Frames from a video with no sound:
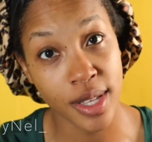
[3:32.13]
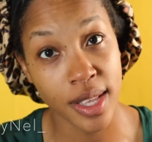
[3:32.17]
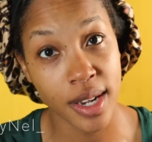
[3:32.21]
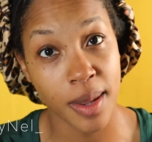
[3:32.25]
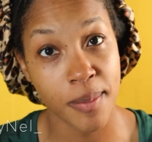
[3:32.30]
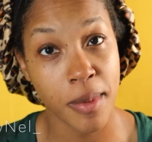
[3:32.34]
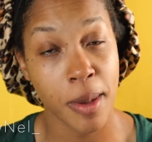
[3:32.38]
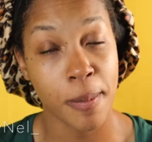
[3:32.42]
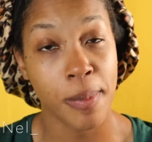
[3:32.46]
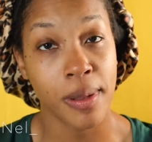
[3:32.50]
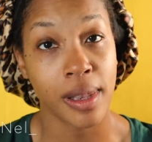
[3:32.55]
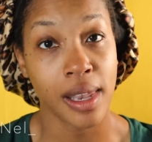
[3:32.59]
that
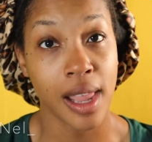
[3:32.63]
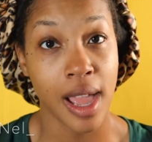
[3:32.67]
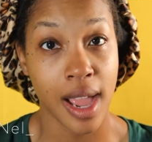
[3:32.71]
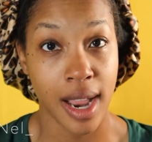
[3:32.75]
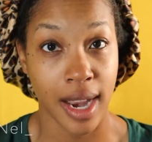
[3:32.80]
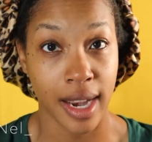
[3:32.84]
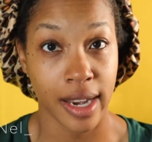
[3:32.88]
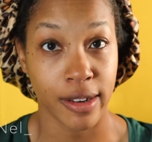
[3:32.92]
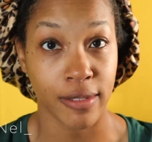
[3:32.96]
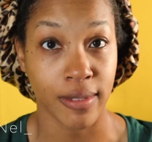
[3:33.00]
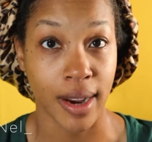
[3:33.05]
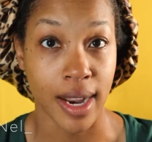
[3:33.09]
I'm
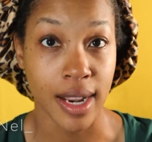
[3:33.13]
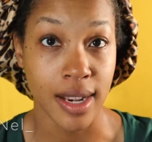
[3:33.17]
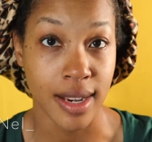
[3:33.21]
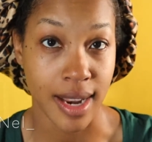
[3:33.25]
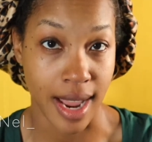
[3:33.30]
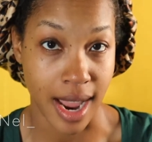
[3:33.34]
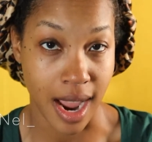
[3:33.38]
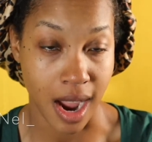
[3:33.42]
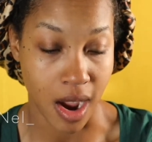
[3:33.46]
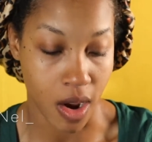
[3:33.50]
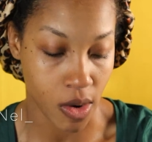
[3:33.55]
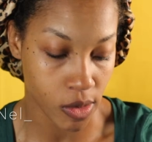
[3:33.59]
applying right
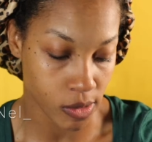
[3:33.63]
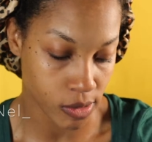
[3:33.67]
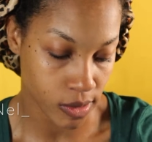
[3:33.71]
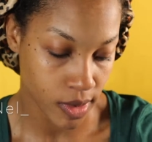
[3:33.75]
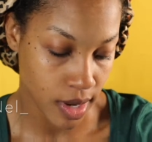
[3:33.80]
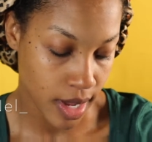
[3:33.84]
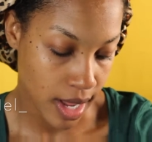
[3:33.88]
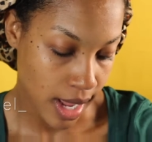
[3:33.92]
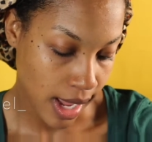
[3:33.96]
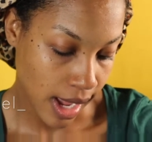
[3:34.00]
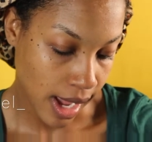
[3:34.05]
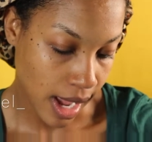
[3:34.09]
now
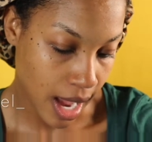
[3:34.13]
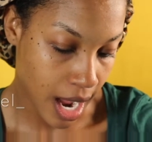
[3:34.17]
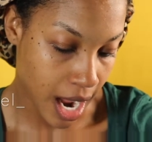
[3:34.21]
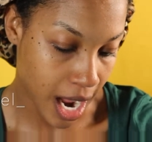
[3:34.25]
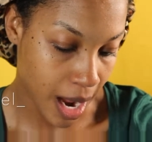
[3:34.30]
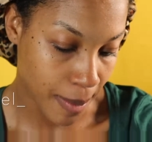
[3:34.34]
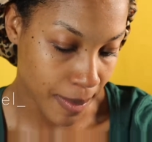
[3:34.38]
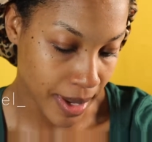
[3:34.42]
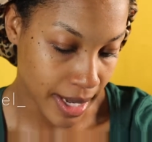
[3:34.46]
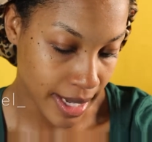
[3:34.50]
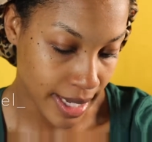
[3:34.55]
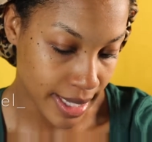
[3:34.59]

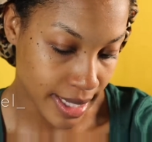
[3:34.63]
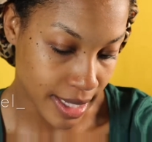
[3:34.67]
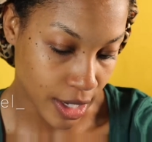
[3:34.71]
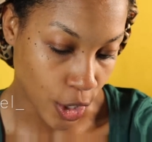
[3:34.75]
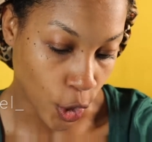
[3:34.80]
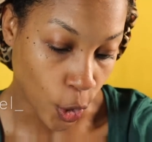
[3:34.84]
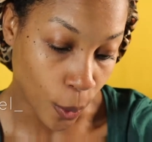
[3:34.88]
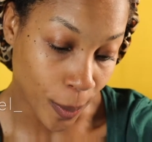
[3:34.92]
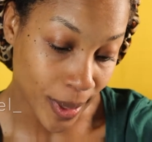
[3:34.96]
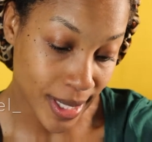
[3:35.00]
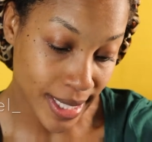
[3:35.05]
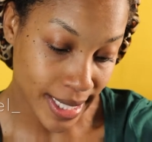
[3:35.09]
is the
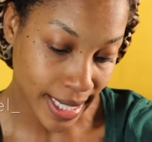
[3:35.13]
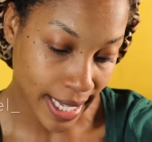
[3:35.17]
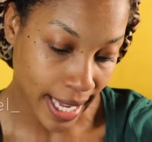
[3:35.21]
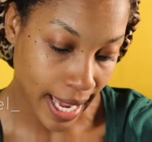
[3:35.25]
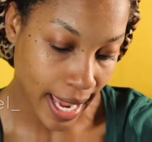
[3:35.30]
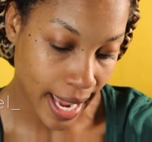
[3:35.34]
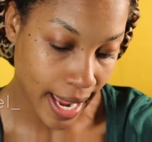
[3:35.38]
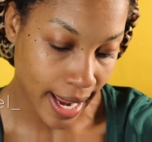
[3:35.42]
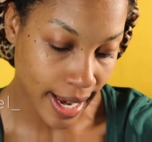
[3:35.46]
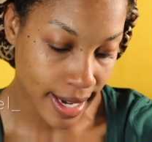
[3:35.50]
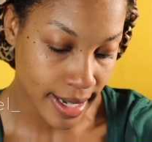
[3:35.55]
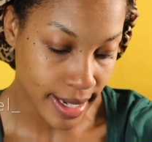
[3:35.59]
Urban
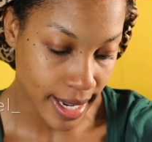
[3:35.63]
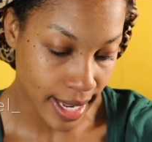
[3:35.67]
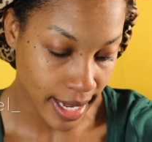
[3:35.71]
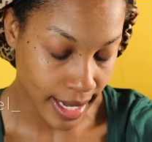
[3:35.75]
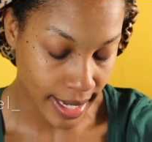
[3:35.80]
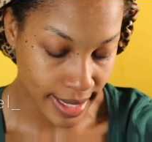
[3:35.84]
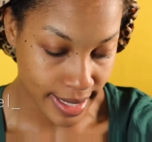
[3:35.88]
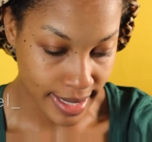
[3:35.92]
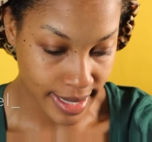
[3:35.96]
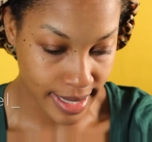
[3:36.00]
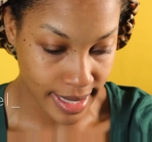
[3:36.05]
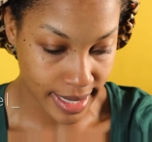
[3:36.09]
Decay
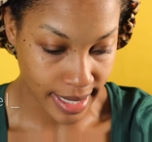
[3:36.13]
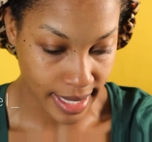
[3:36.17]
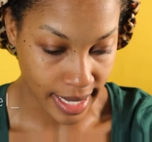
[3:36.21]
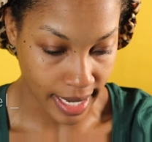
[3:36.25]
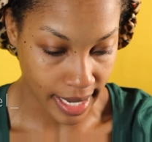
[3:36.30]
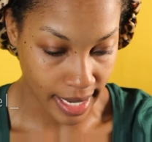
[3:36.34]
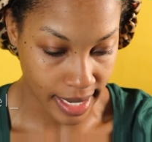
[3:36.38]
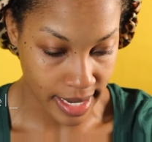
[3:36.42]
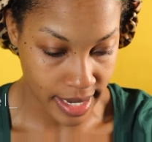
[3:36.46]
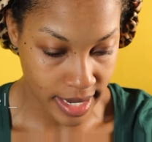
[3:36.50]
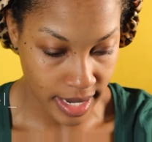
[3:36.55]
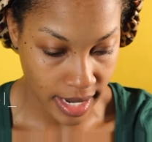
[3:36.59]
Naked
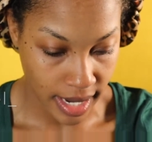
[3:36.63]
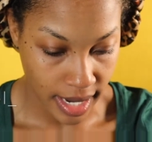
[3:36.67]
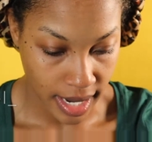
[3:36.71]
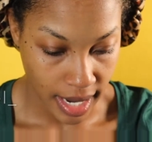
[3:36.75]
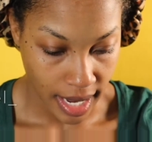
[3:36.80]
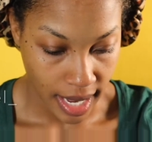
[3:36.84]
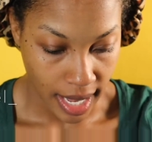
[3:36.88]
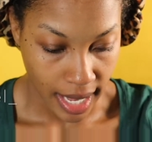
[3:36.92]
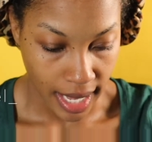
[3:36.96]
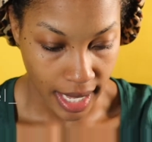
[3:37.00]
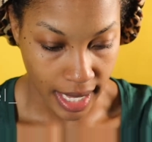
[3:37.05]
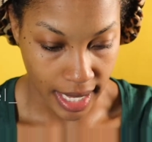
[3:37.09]
Skin
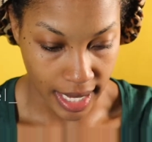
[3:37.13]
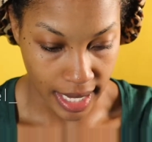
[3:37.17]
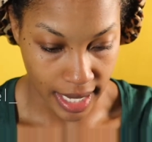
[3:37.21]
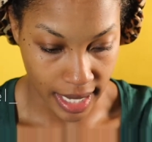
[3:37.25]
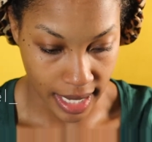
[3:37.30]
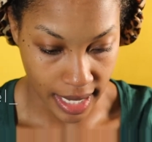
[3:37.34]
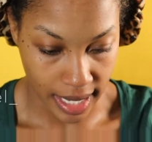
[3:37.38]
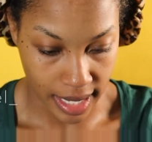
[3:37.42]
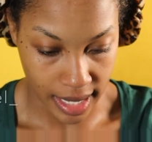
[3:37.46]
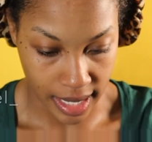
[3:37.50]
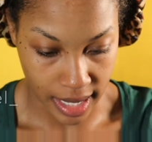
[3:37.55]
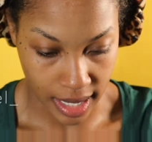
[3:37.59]

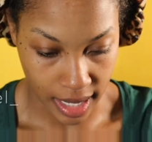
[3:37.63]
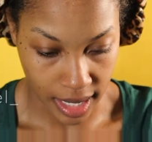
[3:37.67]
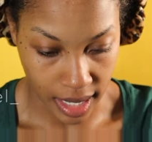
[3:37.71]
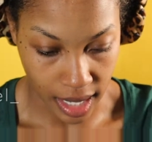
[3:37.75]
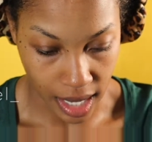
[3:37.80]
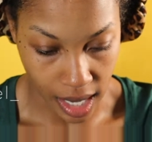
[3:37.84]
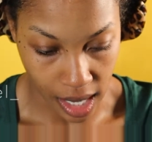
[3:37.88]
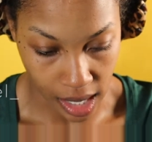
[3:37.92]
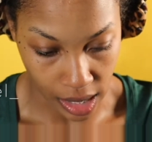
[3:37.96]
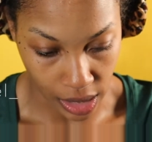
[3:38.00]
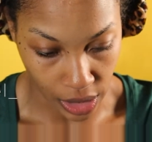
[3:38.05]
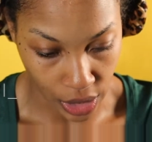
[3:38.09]
in
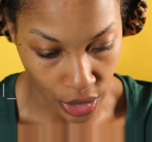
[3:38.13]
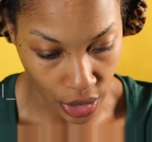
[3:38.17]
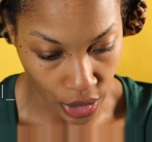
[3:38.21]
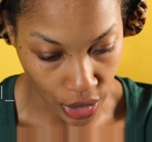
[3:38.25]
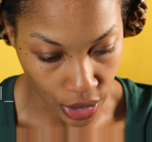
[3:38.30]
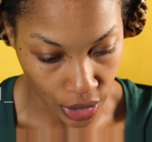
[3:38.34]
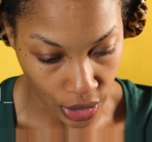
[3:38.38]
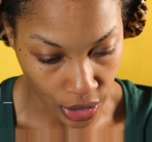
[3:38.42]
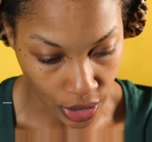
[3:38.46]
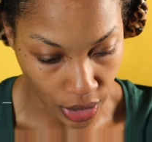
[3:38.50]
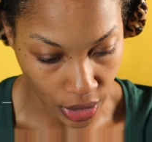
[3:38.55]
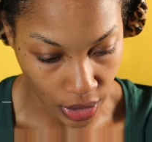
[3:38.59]

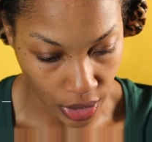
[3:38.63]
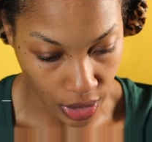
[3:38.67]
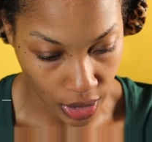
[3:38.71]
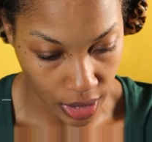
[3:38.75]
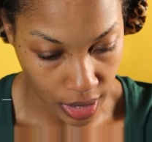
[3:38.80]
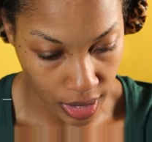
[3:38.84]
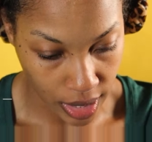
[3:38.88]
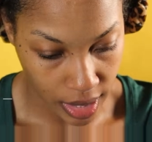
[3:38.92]
color